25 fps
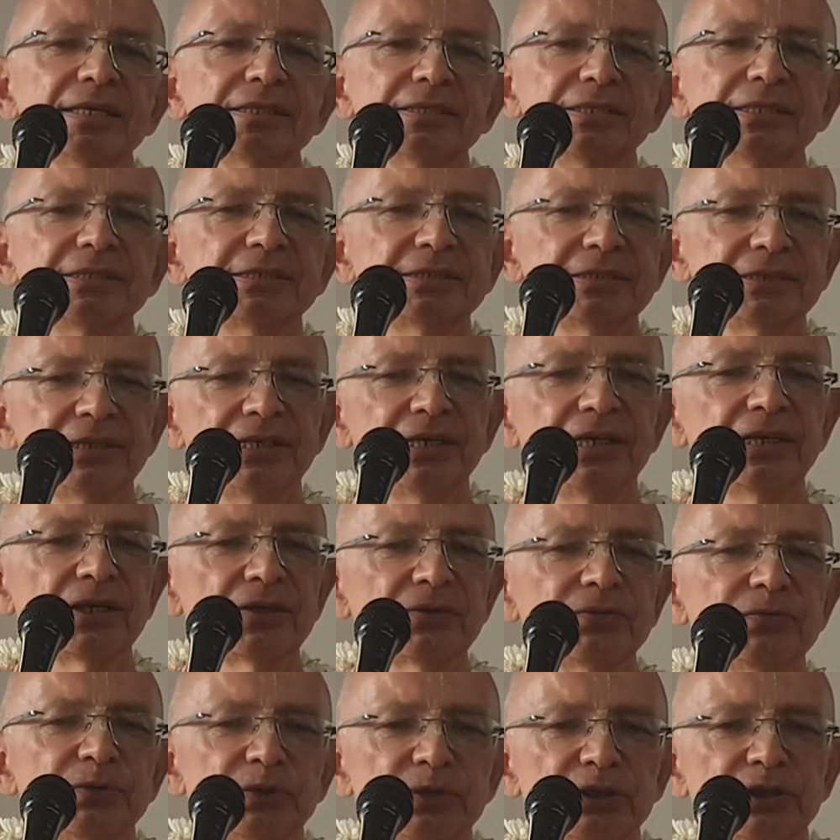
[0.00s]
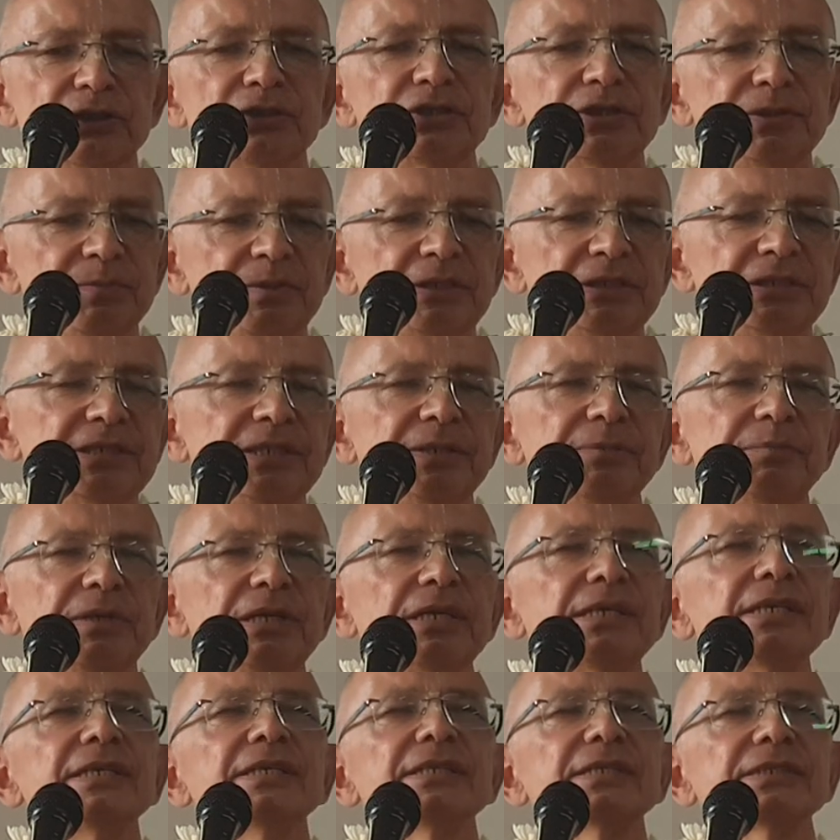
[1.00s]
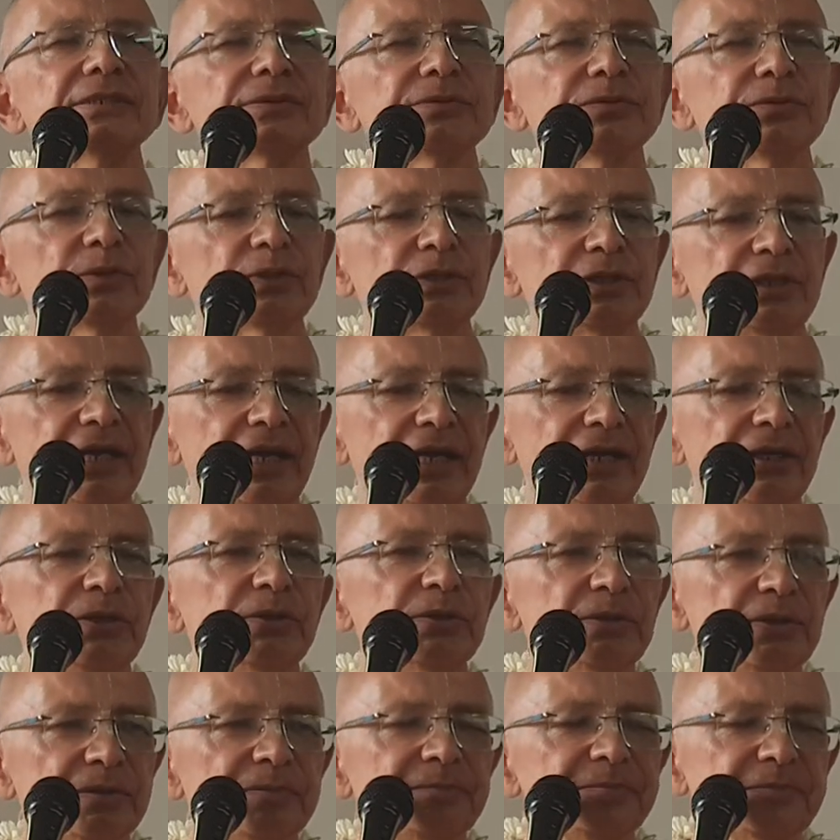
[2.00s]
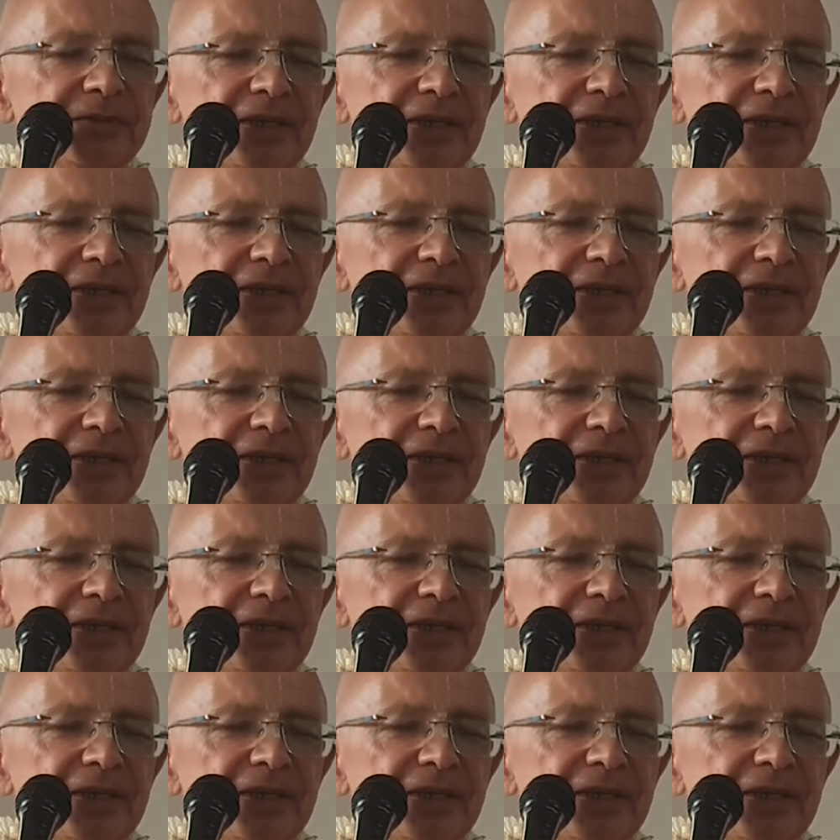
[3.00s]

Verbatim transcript: this year for the GBC meetings, for the annual